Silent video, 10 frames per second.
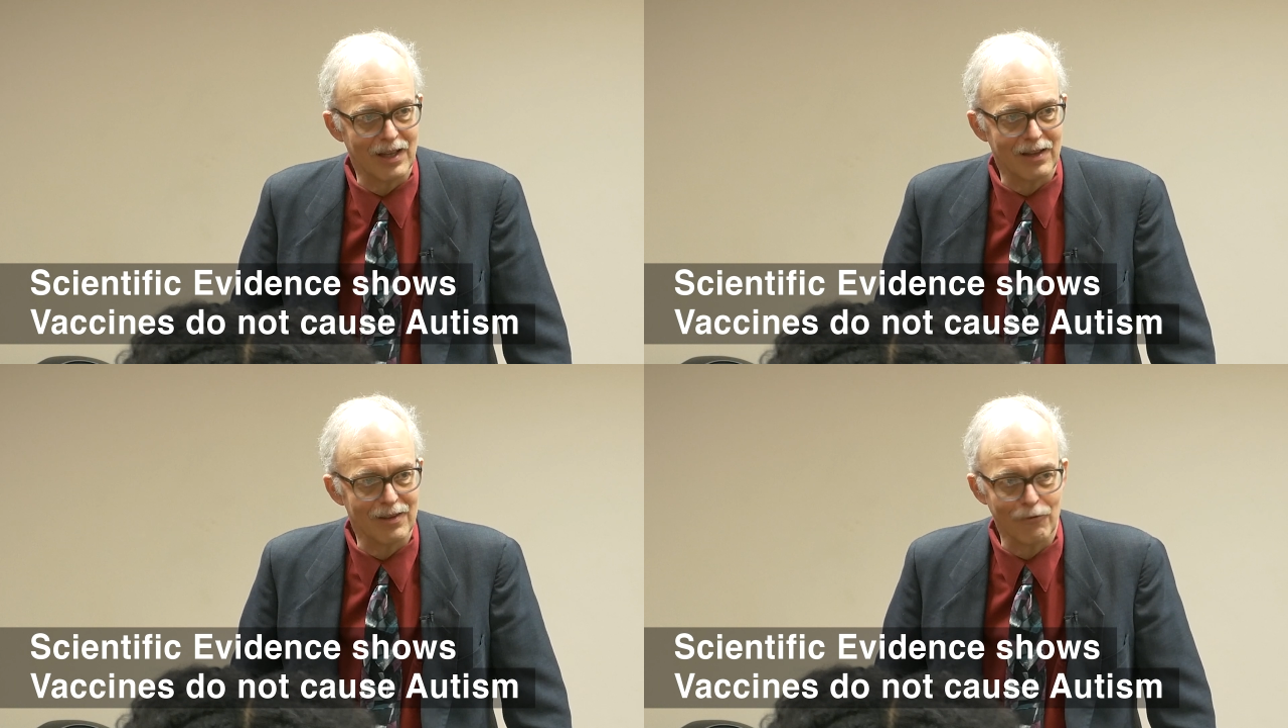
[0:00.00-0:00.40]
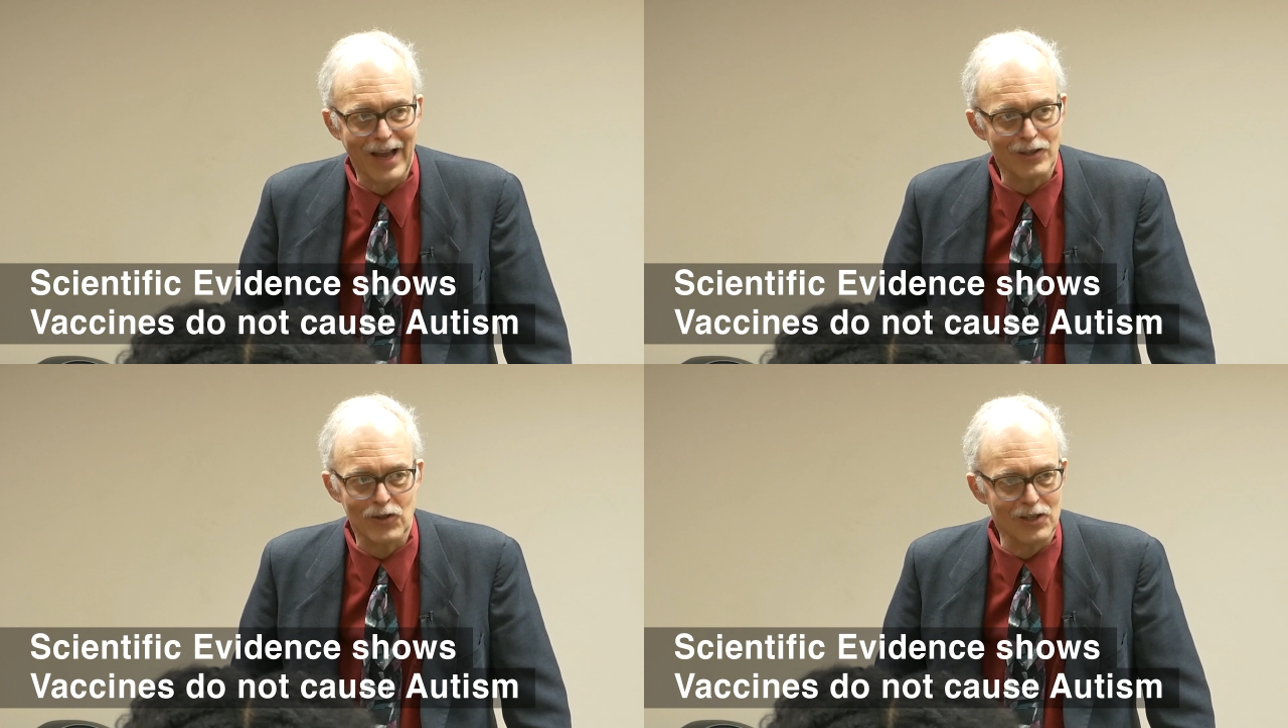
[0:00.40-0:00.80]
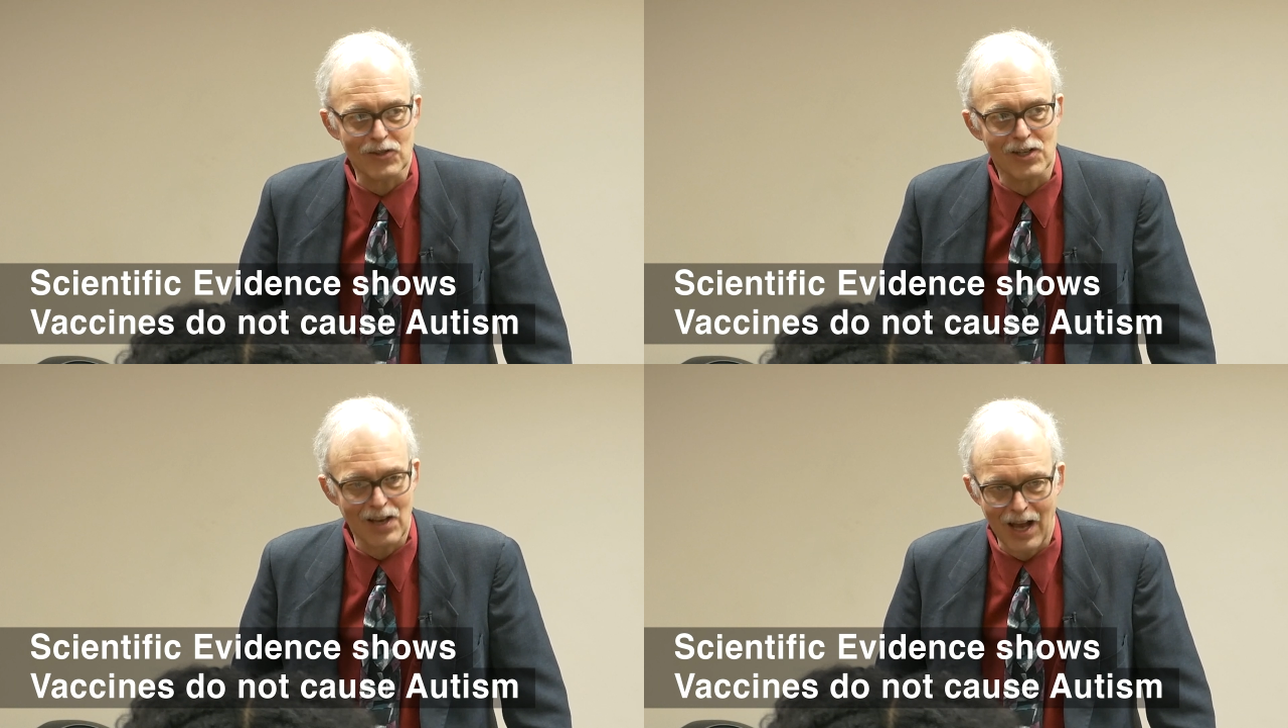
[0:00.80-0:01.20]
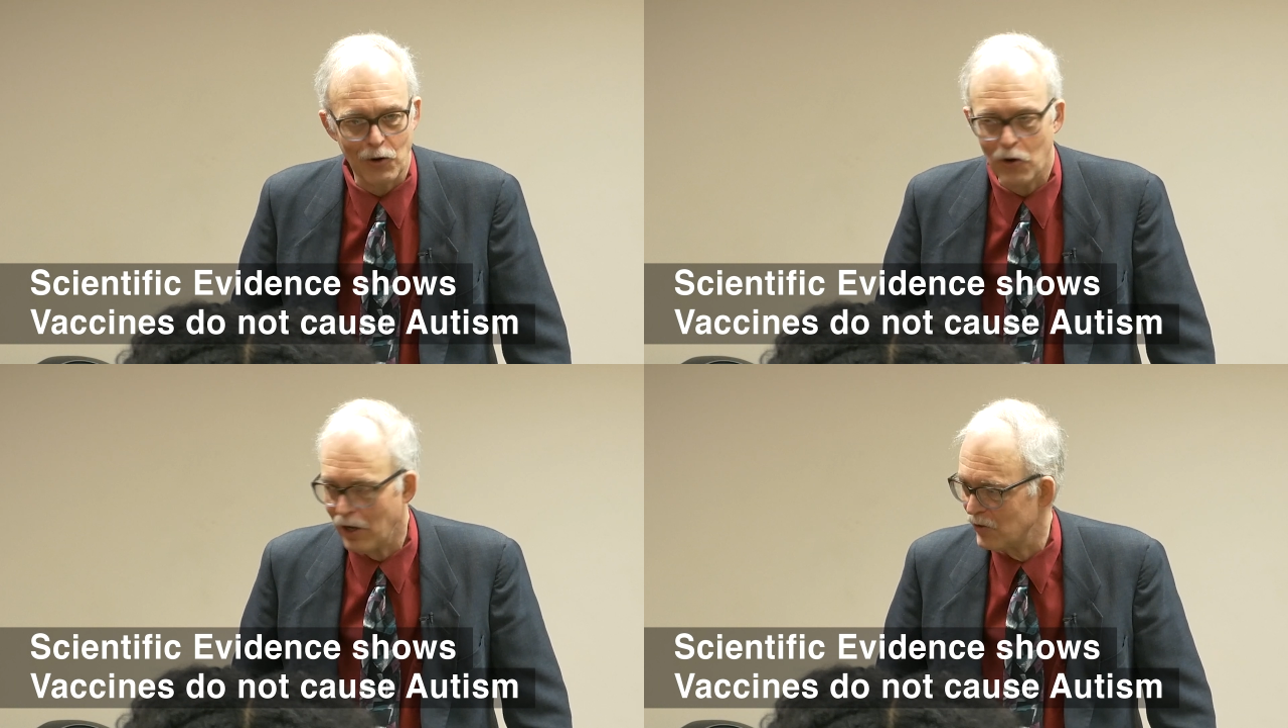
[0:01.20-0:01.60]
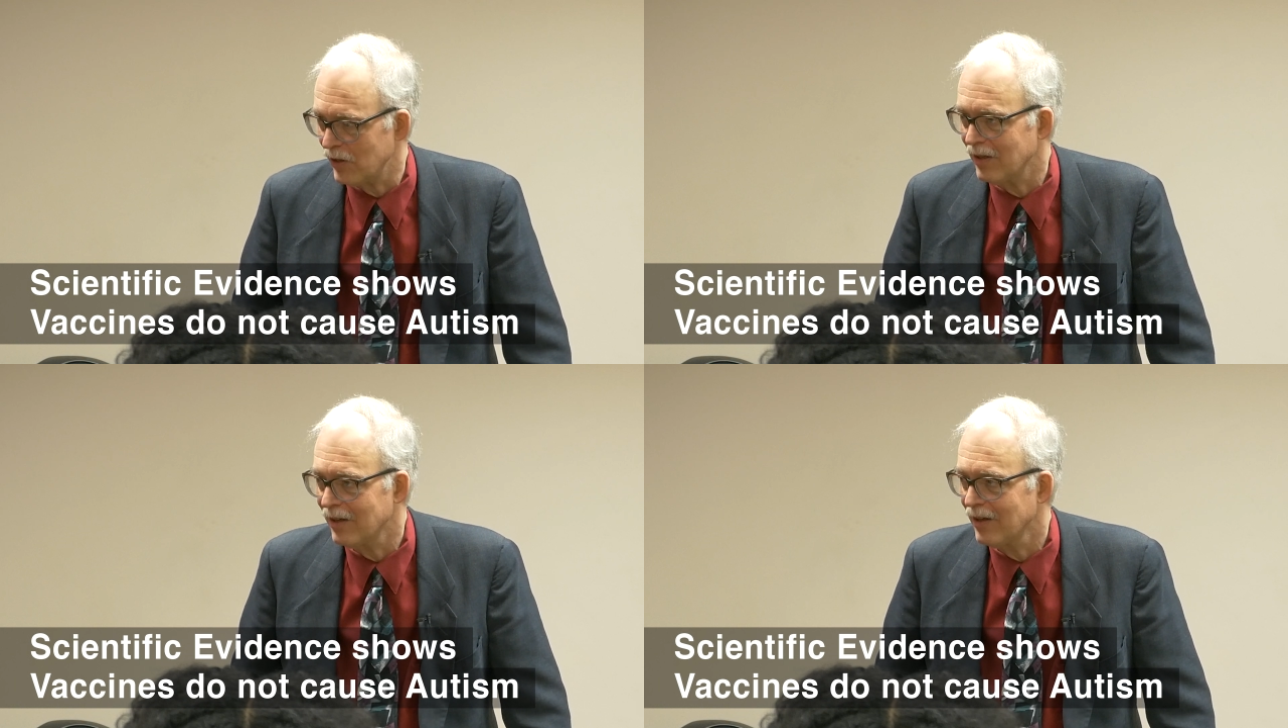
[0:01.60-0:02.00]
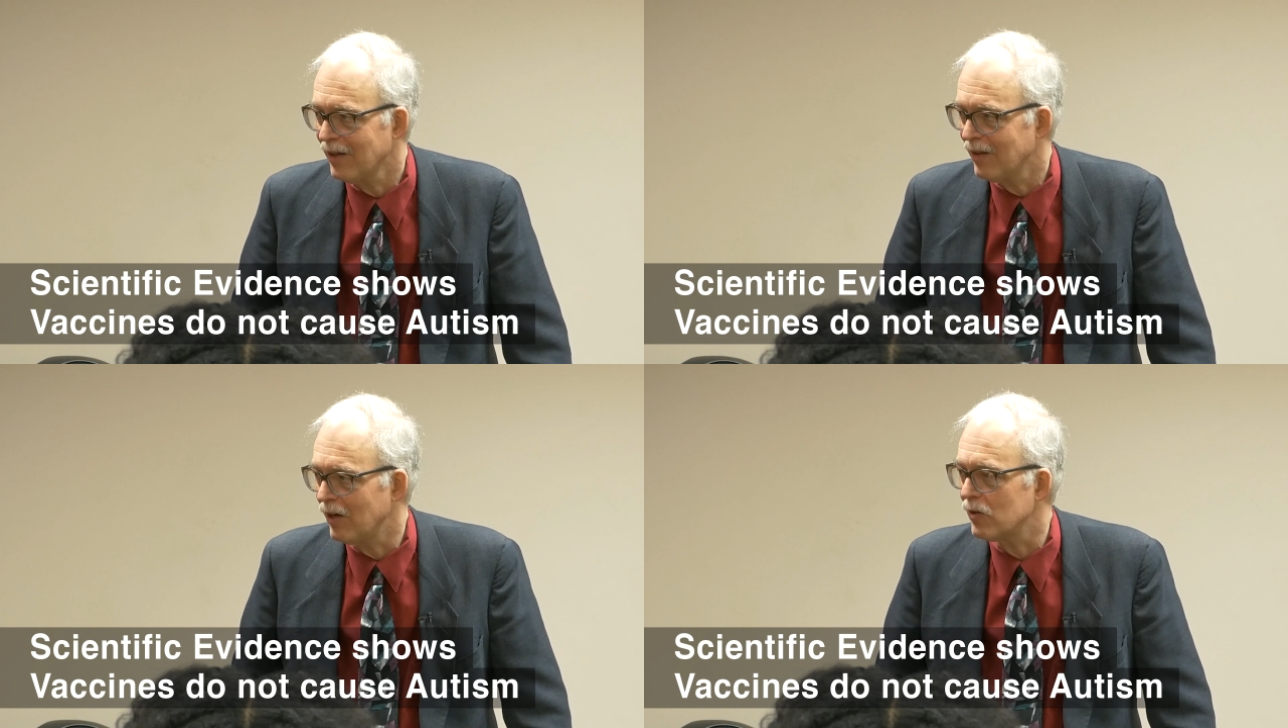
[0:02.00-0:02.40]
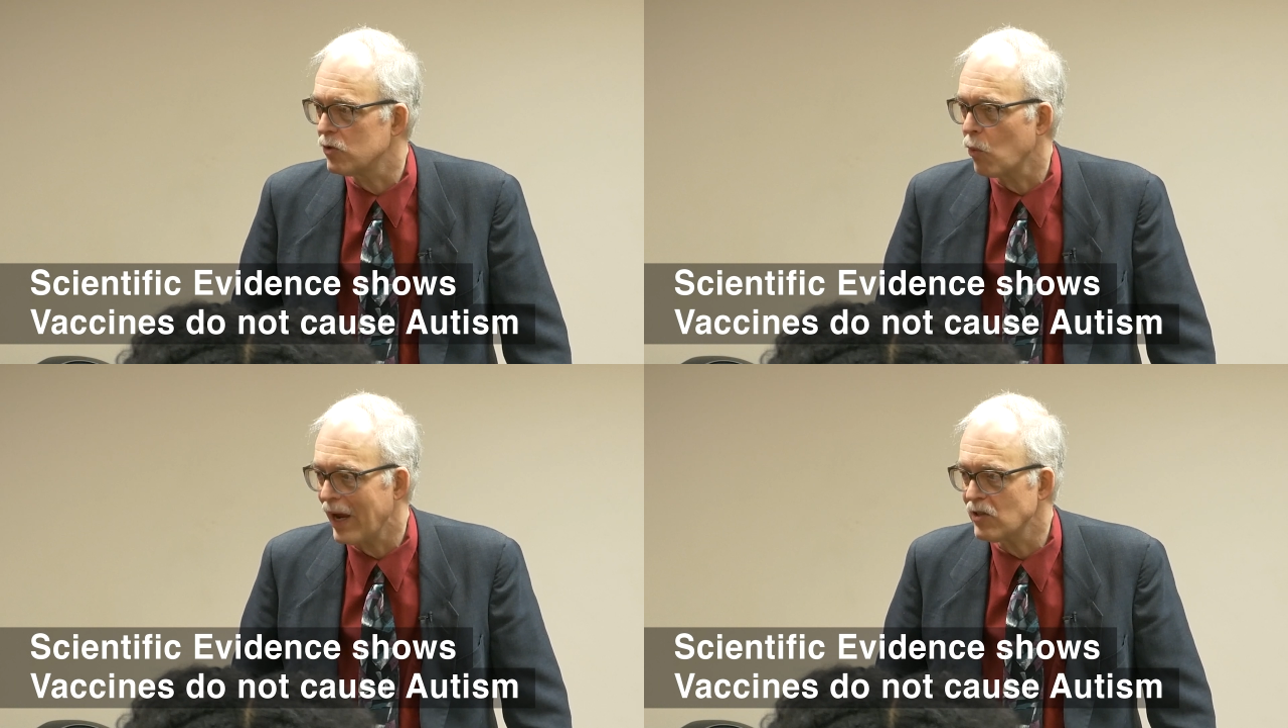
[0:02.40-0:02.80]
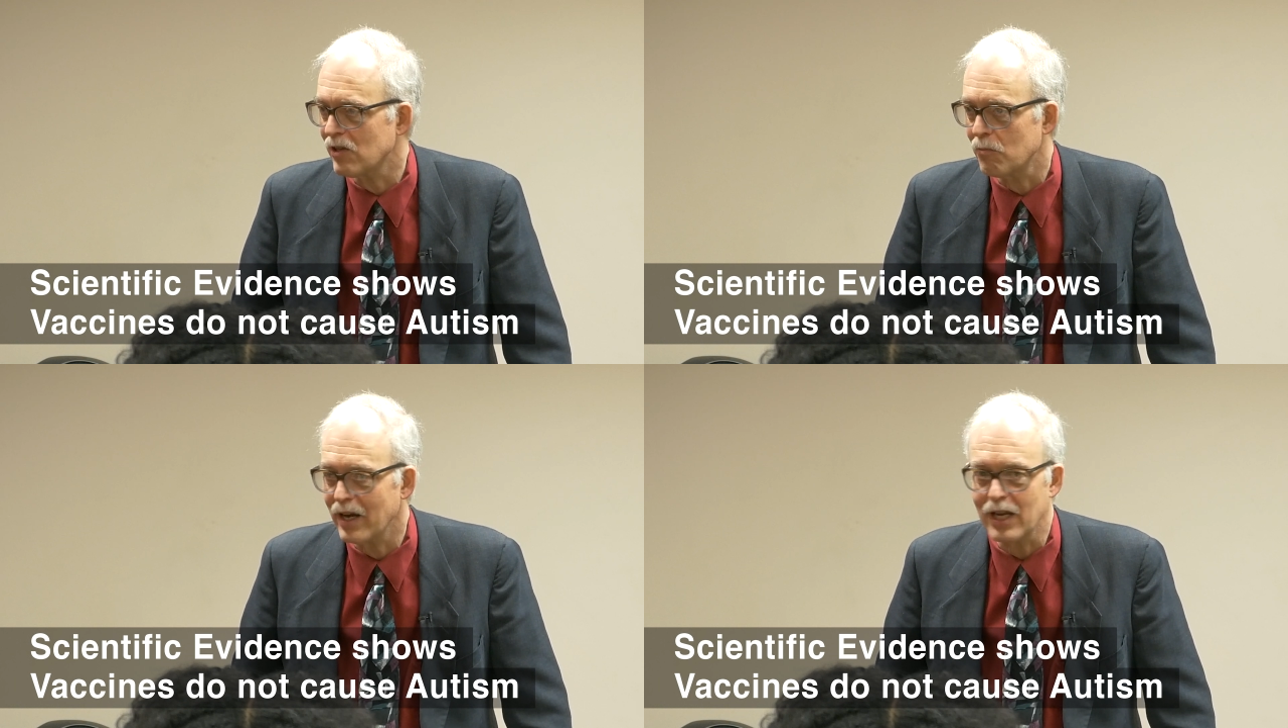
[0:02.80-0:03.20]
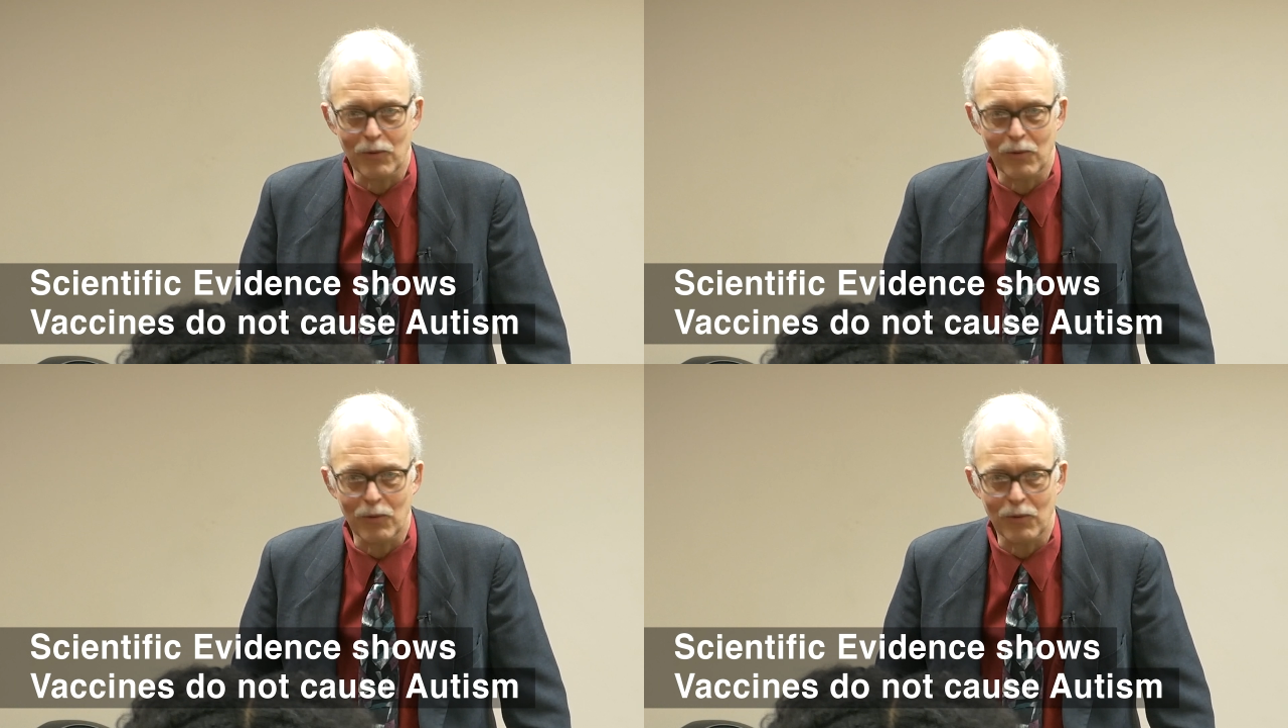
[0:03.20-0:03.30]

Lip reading: that the vaccines did not cause it, that it is a waste of money.